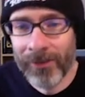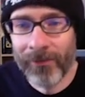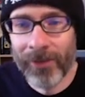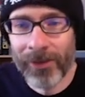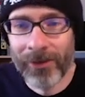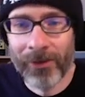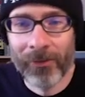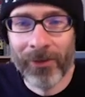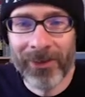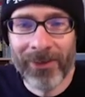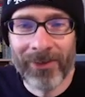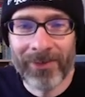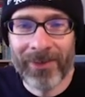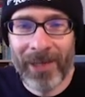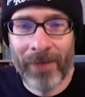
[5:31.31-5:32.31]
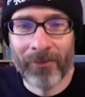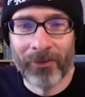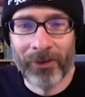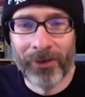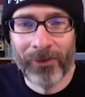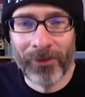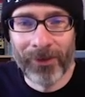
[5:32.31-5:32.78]
want to know what this
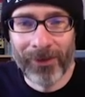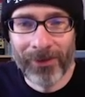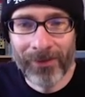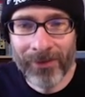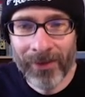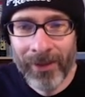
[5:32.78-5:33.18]
chemtrail word is.